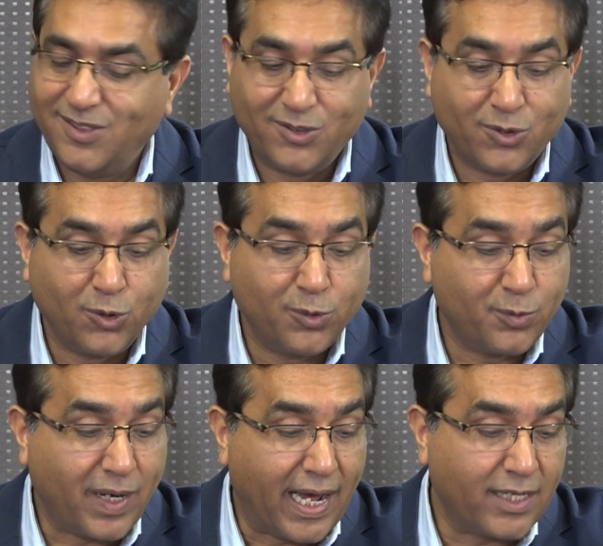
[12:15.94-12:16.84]

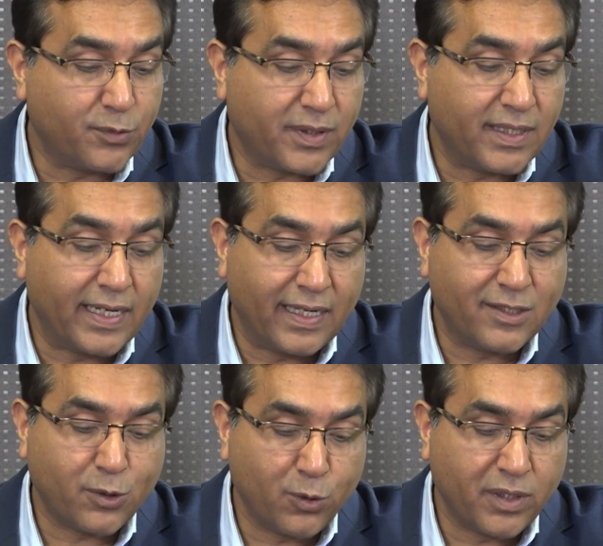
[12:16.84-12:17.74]
So as what their
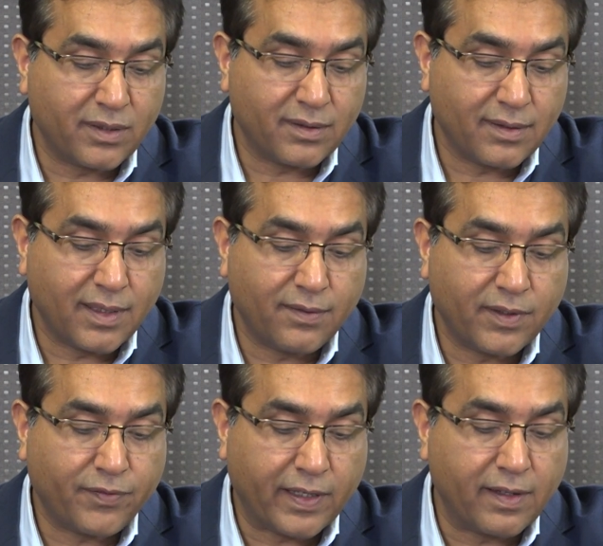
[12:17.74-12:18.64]
English slogan,
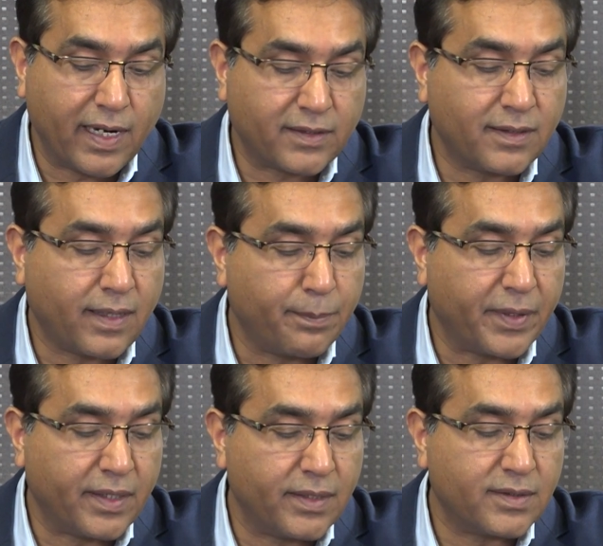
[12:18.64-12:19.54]
what federal election
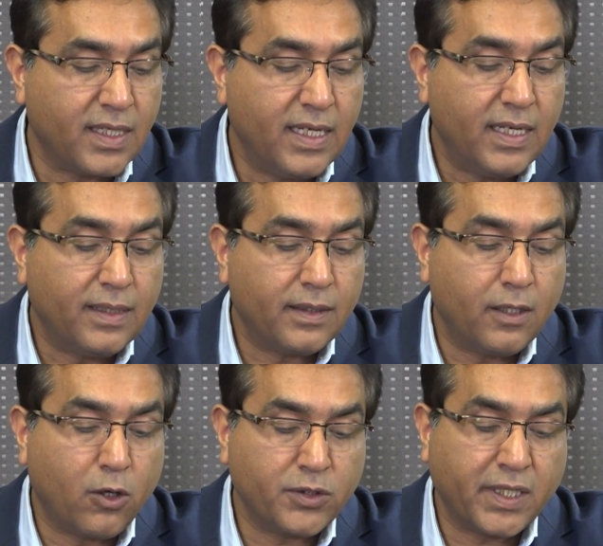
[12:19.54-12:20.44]
campaign is, they're
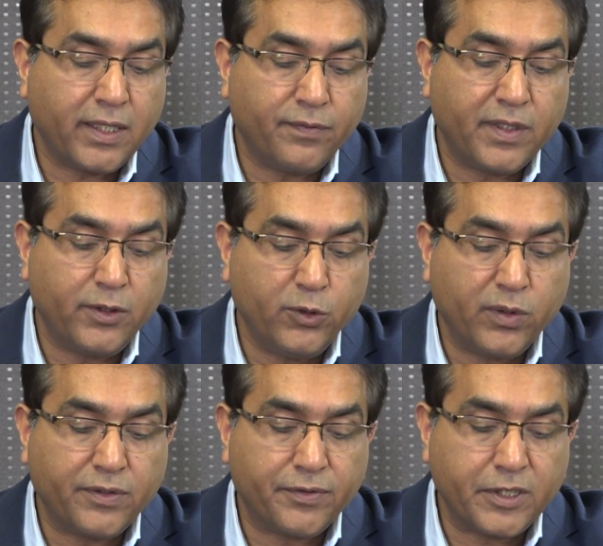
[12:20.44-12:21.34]
launching it with a
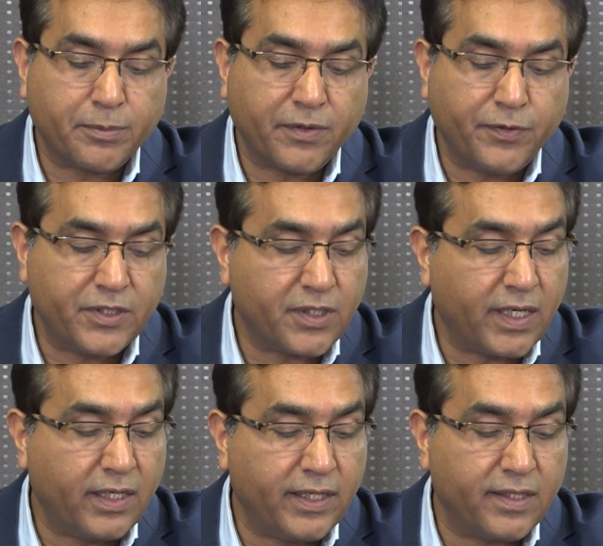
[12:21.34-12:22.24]
new advertisement
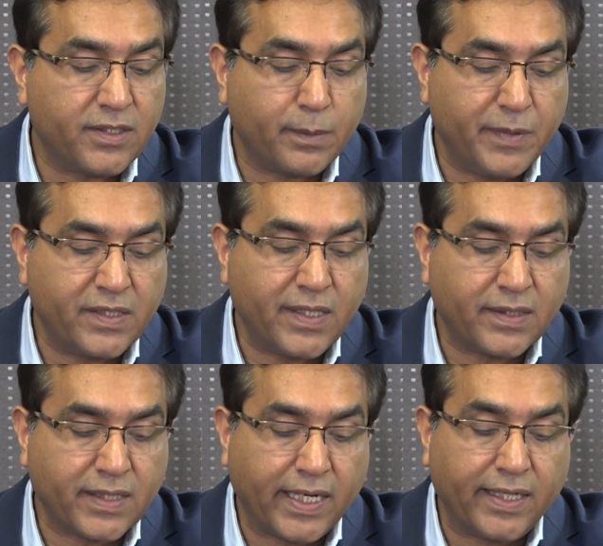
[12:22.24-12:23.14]
featuring leader Jagmeet
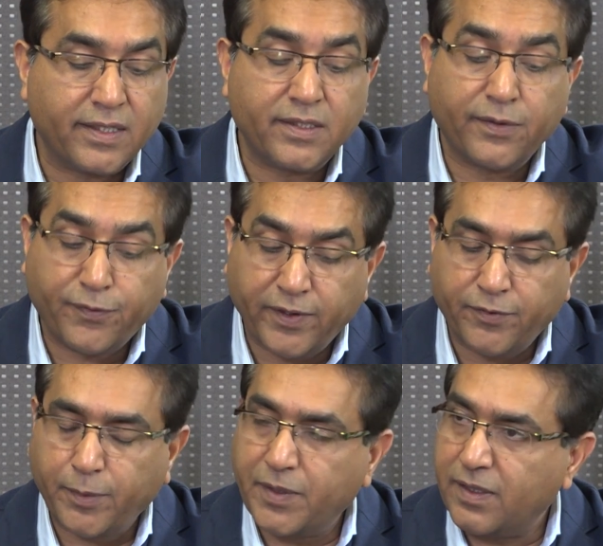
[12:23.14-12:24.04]
Singh, saying it is
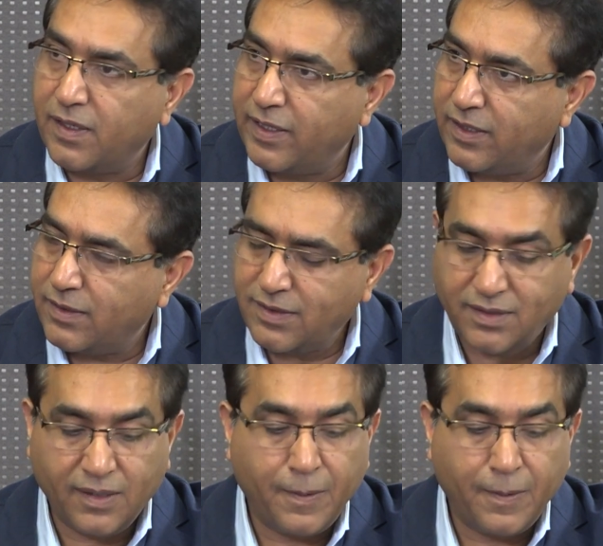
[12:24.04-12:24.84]
different from the other leaders,